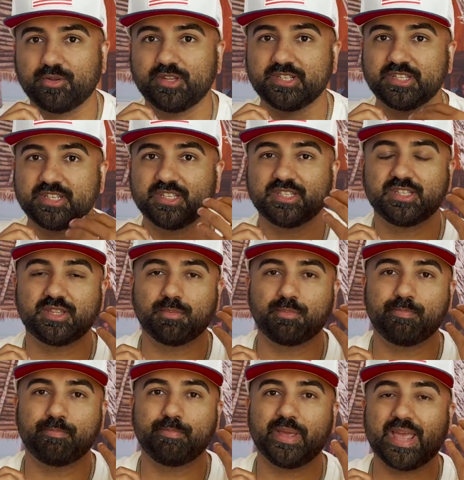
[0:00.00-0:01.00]
this is the
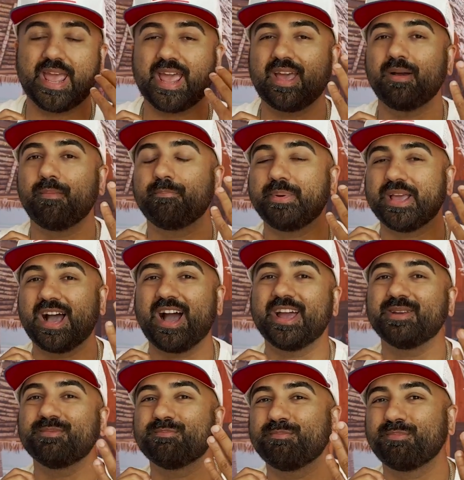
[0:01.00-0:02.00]

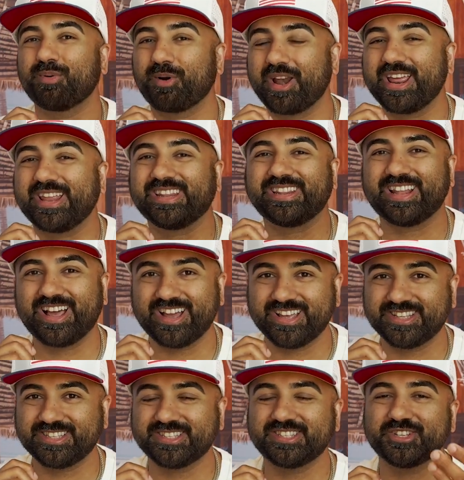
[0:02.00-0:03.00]
Behind Brand
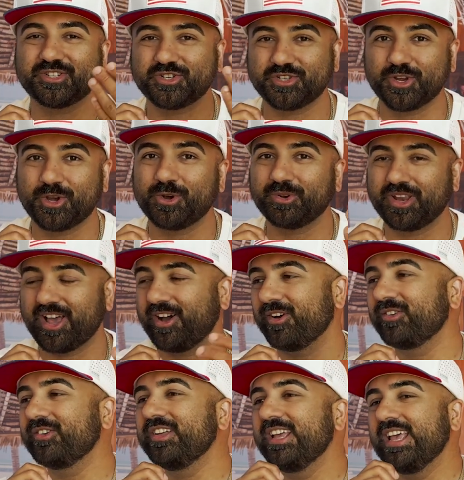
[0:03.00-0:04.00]
Lines show
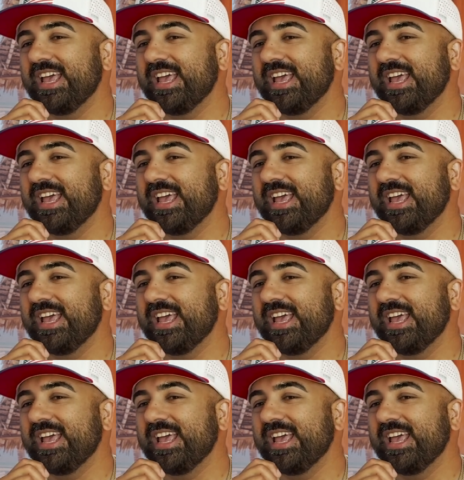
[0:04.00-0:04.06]
now.